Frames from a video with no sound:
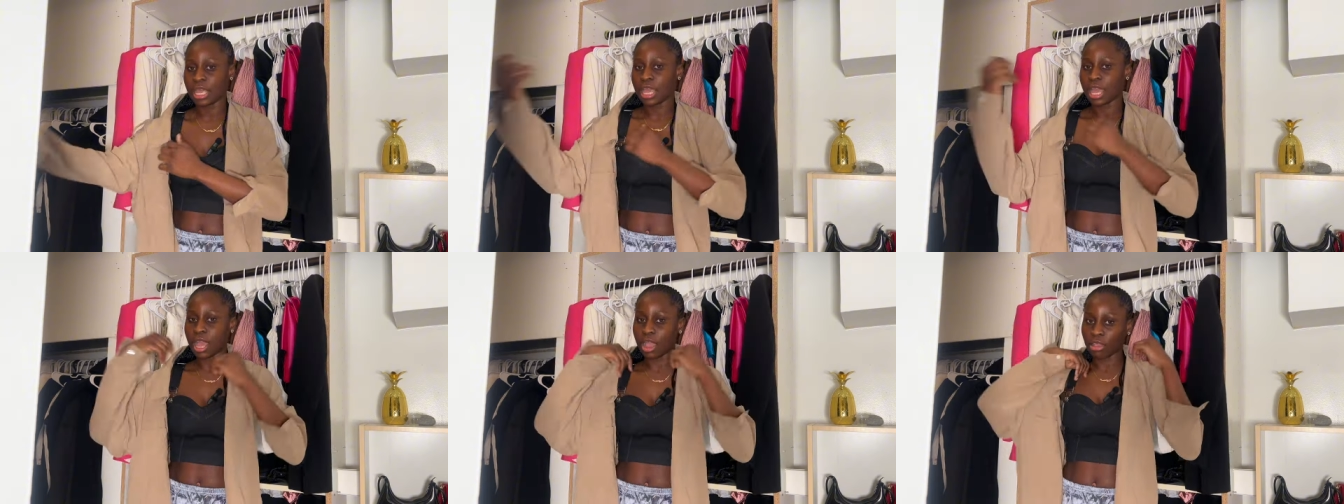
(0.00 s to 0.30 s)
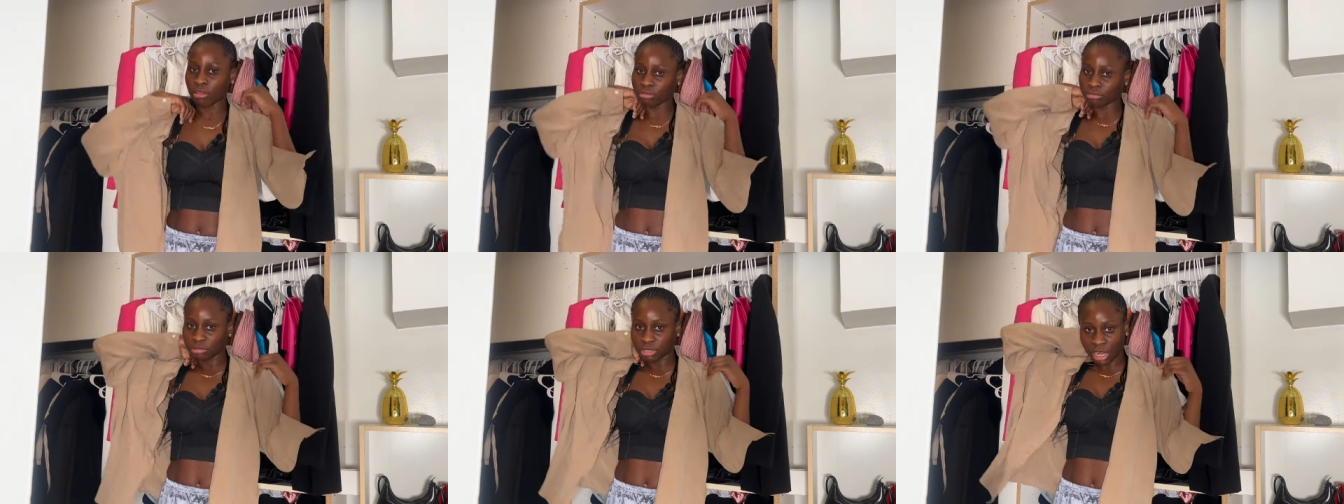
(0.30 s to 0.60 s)

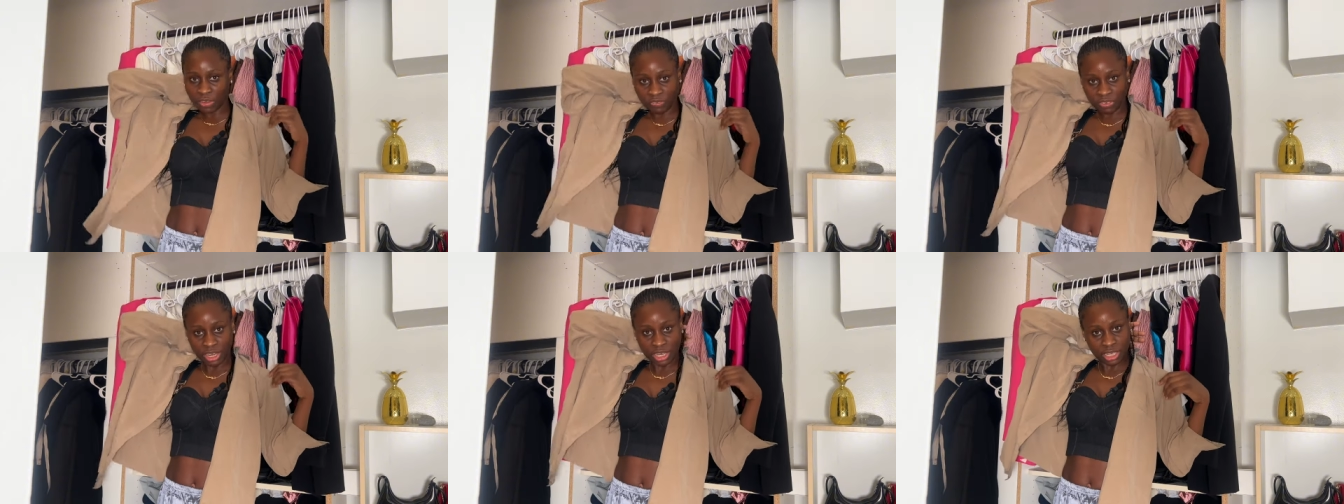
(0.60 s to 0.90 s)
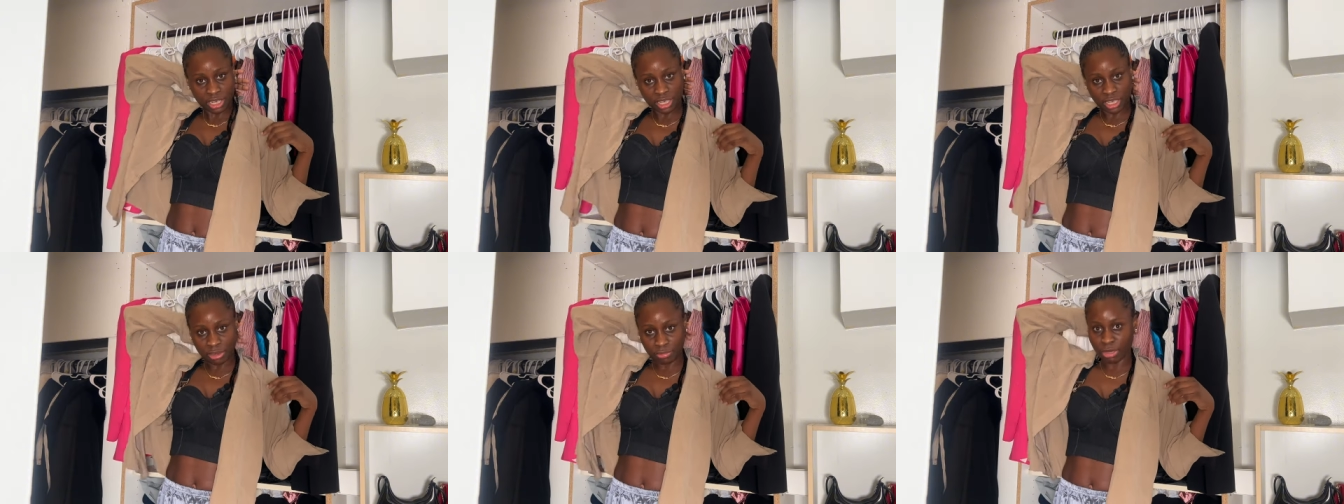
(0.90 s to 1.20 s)
i'll definitely
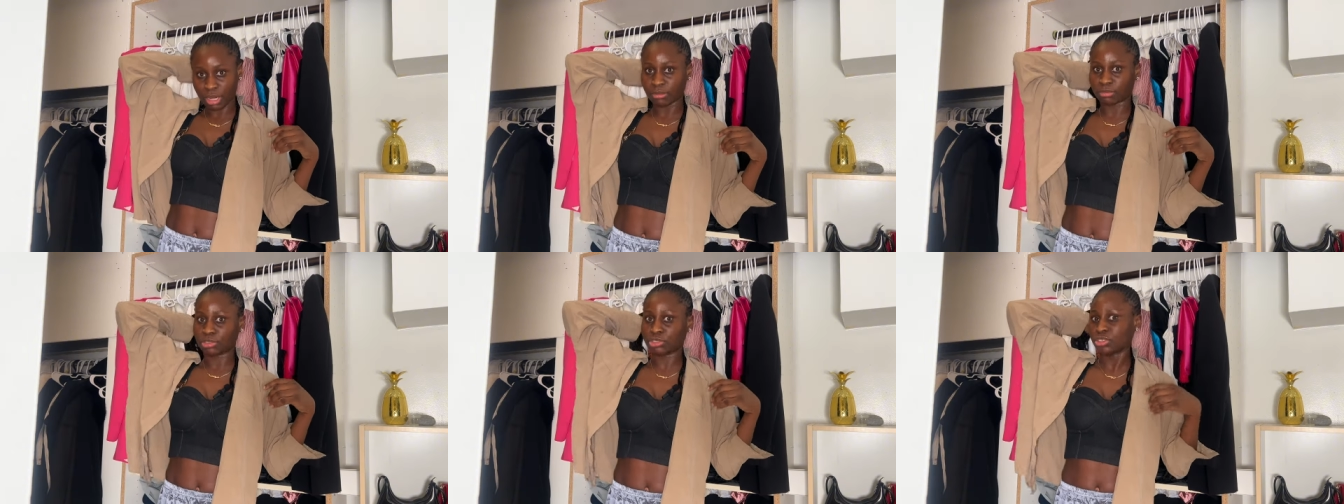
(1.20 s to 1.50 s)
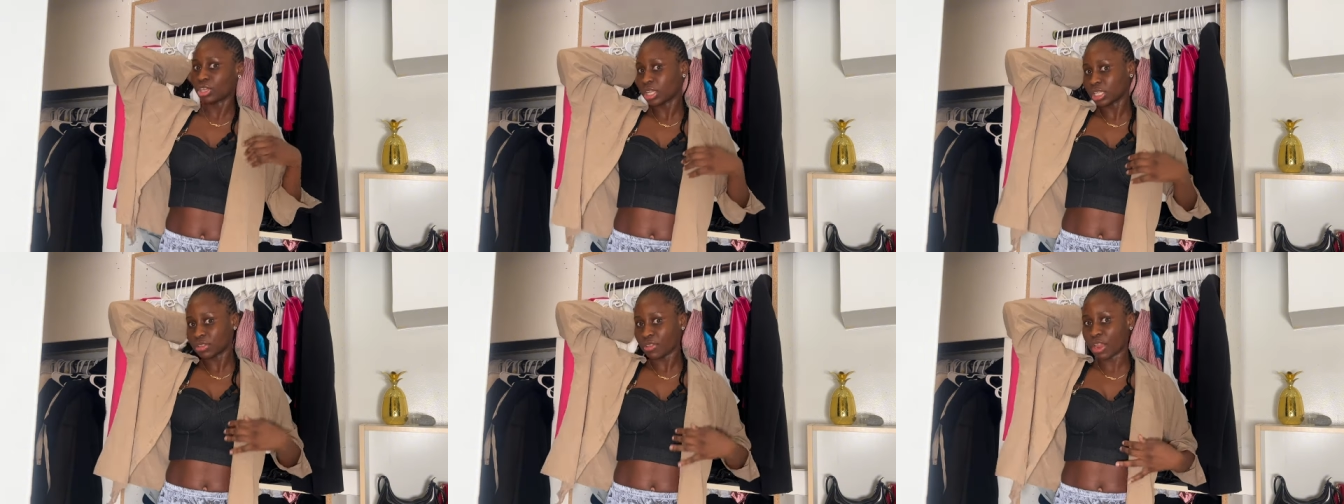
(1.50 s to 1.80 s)
give them to
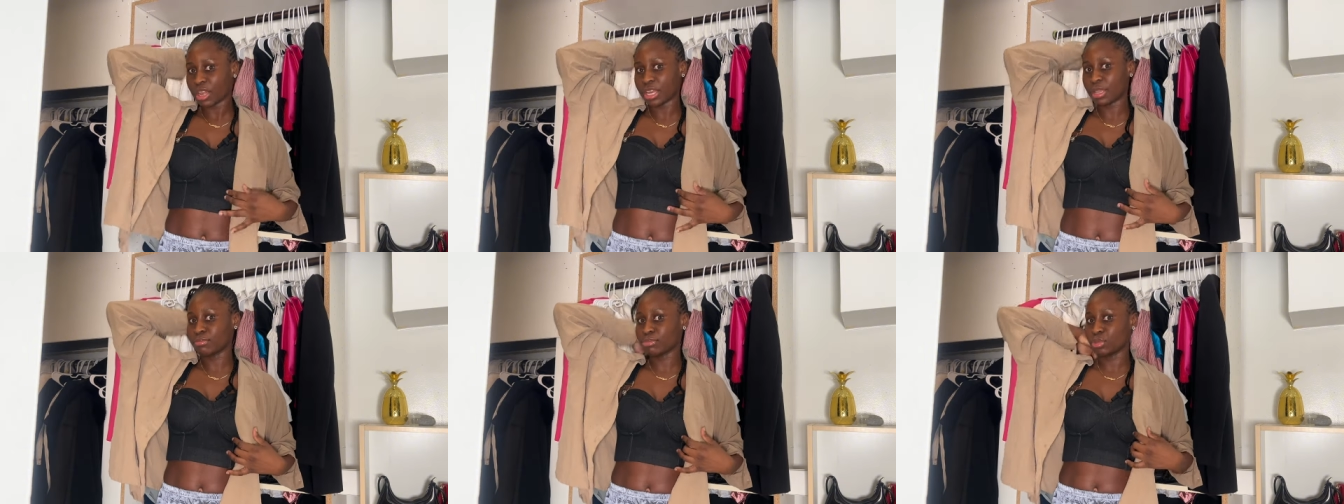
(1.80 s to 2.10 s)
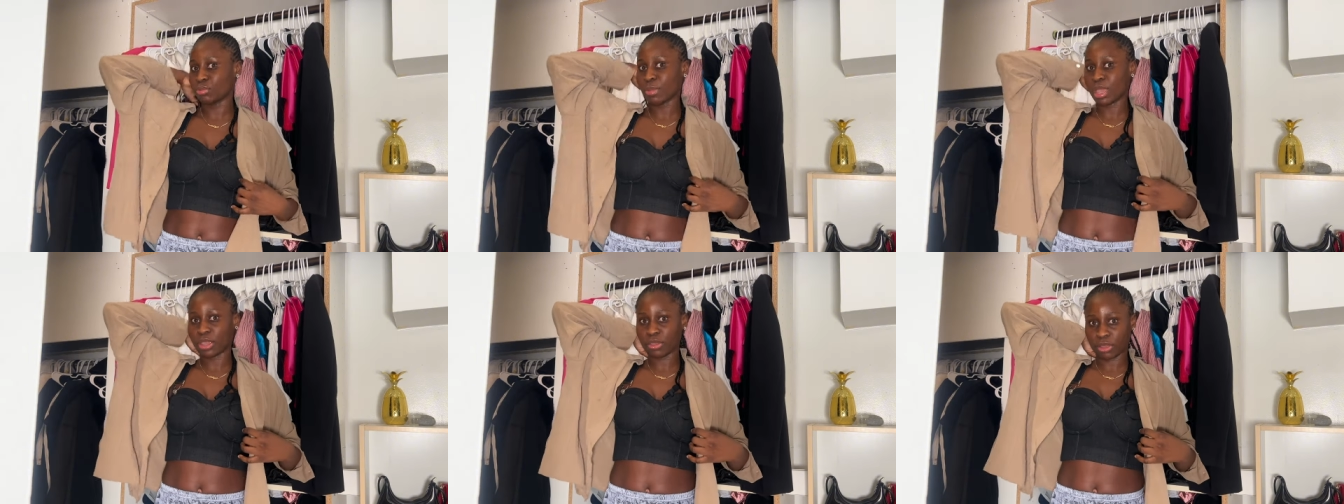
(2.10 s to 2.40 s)
transfer them to
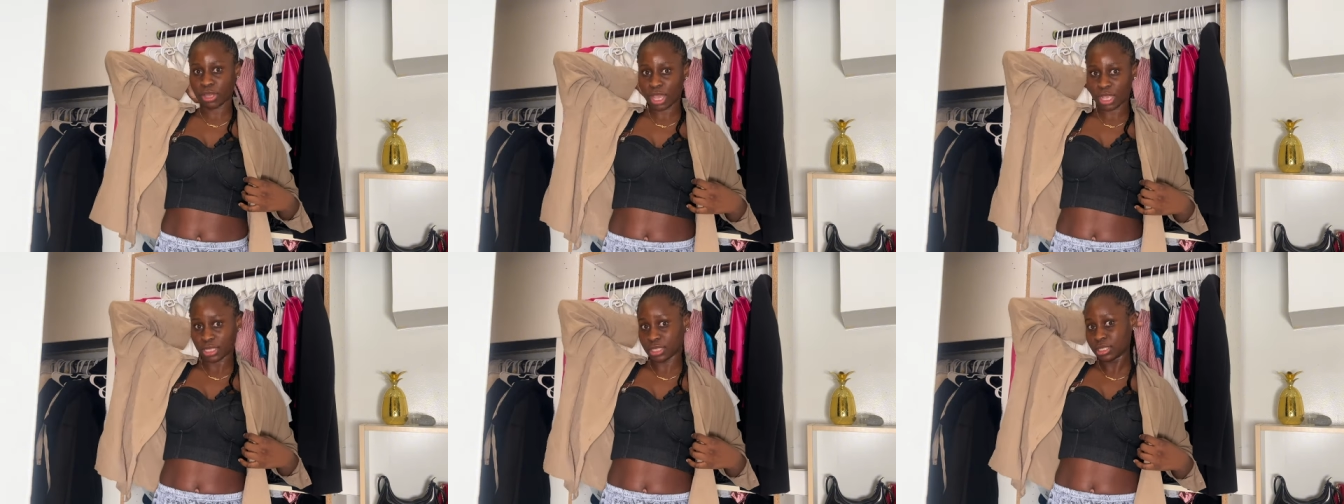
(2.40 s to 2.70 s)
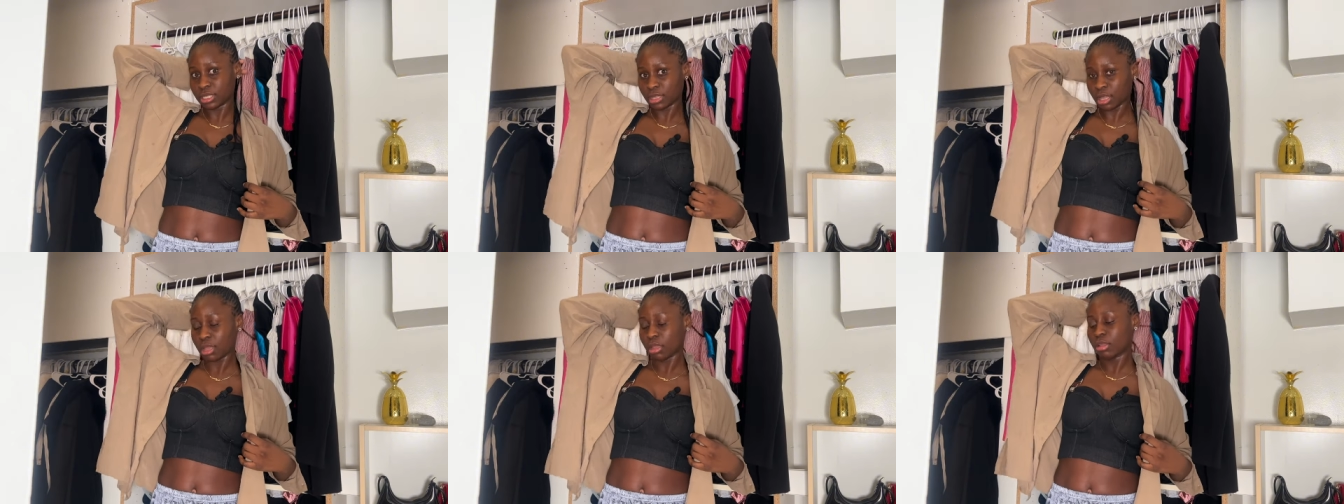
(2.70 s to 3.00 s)
my younger
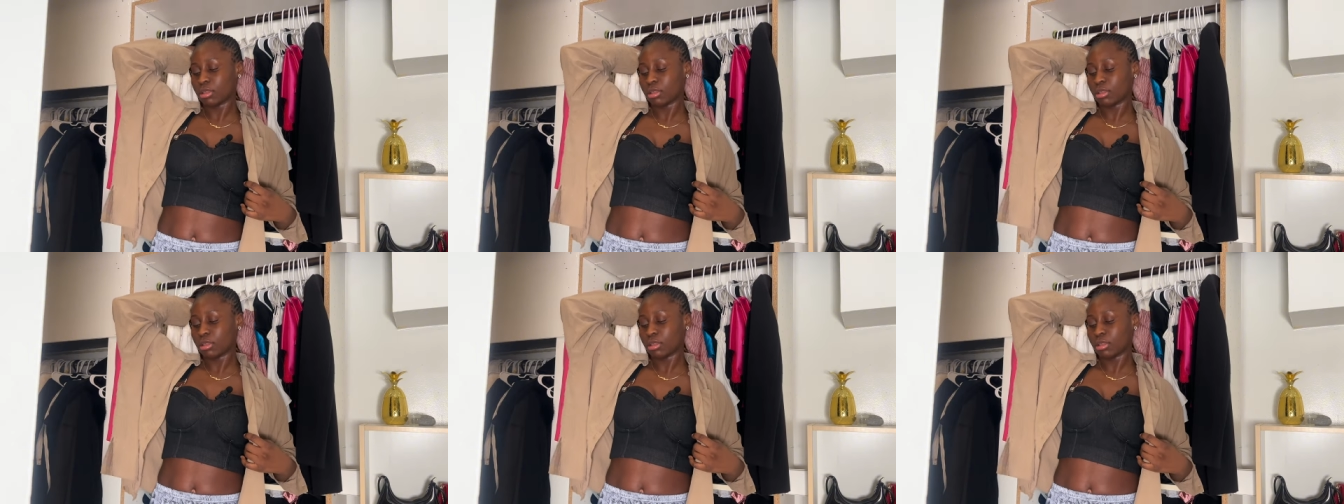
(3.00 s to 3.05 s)
sister